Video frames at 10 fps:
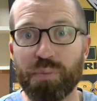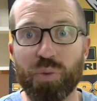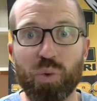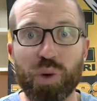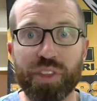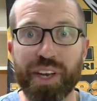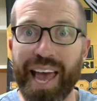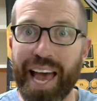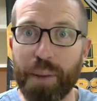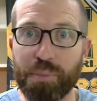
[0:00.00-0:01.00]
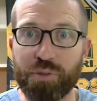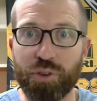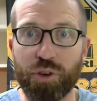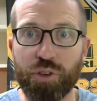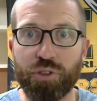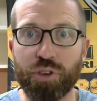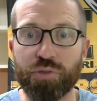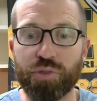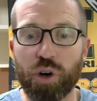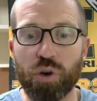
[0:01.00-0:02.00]
with an app if you're using your
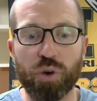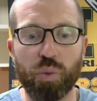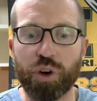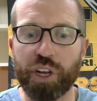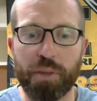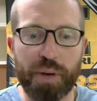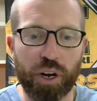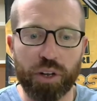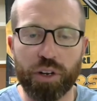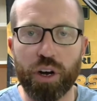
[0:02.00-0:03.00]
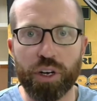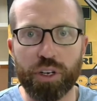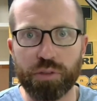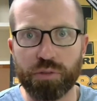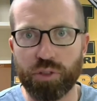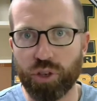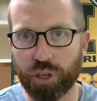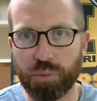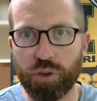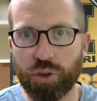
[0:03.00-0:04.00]
phone, or working them out on your
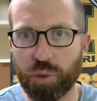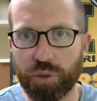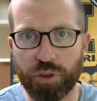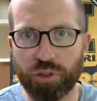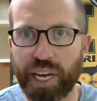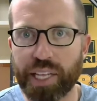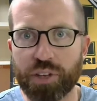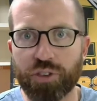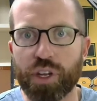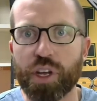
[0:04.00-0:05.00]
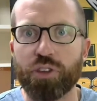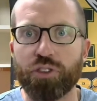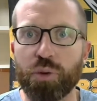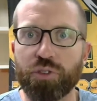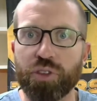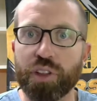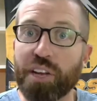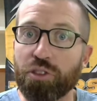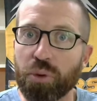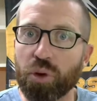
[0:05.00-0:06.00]
computer with your stylus so it's
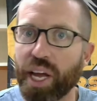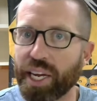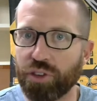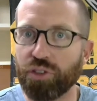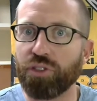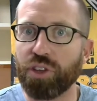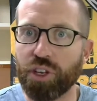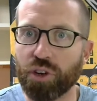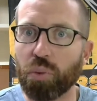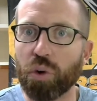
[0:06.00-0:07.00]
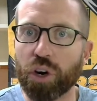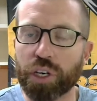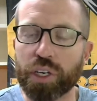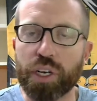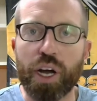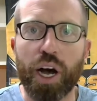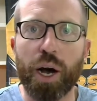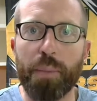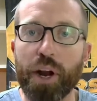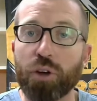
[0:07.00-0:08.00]
legible and I can see your work.
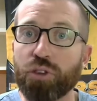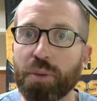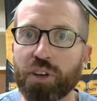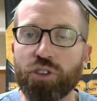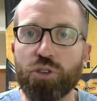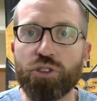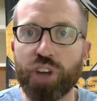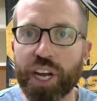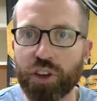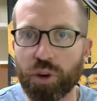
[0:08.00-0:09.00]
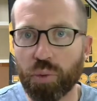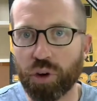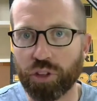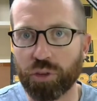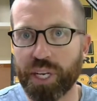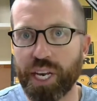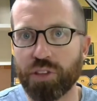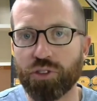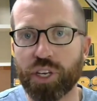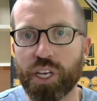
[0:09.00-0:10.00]
And also make sure you check your work. There'll be an
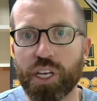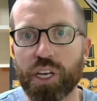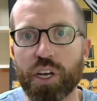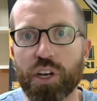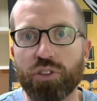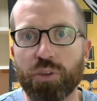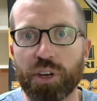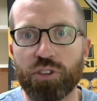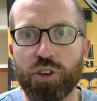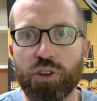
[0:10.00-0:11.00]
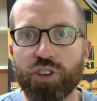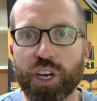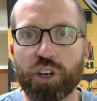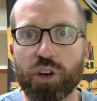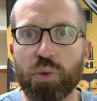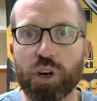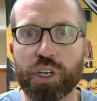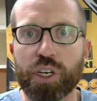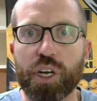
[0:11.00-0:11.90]
answer key, so make sure you check your work